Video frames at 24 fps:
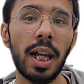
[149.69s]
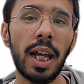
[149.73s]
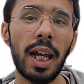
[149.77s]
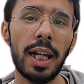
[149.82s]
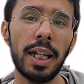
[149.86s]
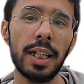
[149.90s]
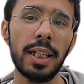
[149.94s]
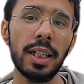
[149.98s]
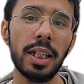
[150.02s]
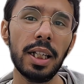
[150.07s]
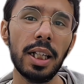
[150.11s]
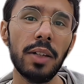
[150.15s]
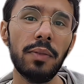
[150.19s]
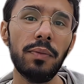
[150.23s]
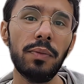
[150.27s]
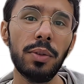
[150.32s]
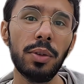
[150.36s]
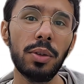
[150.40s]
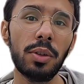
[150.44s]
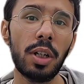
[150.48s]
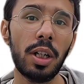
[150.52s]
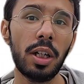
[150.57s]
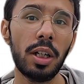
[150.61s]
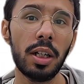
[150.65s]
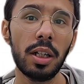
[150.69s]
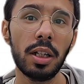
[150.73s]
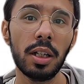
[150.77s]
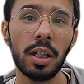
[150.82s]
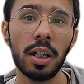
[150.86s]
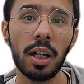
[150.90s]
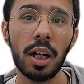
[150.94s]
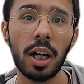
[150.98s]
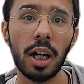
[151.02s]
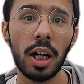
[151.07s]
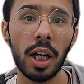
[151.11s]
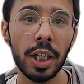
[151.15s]
and if you are
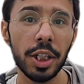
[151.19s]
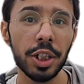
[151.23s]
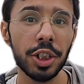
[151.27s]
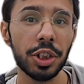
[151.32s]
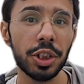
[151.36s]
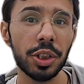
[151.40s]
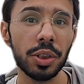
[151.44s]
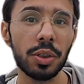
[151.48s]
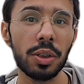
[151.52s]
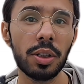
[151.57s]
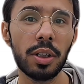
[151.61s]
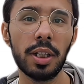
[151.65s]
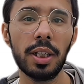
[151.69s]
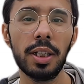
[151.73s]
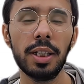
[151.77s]
unsure,